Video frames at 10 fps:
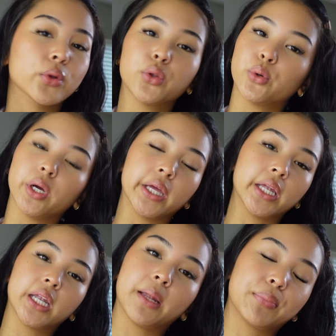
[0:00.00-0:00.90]
through it
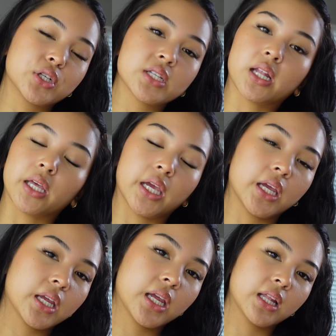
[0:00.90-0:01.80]
personally.
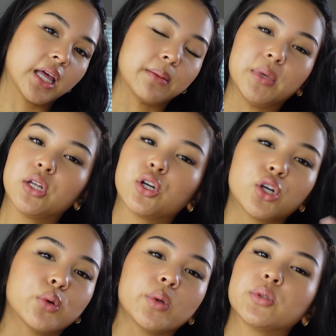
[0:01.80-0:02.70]
Like me and
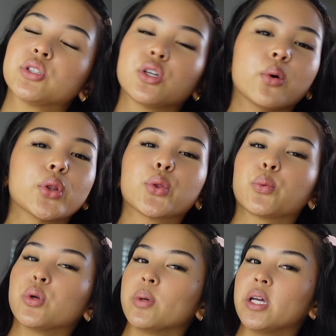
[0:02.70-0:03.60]
her, we were just going
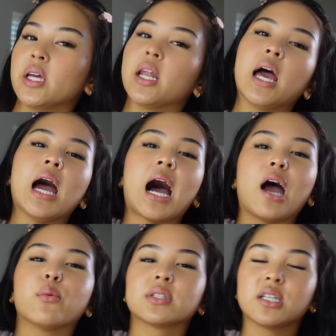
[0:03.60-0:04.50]
through it.
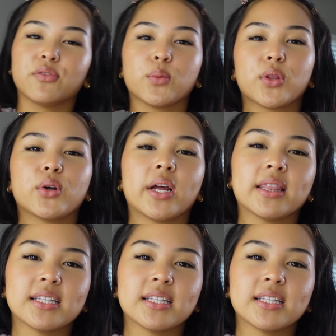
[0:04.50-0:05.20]
I was living with her at the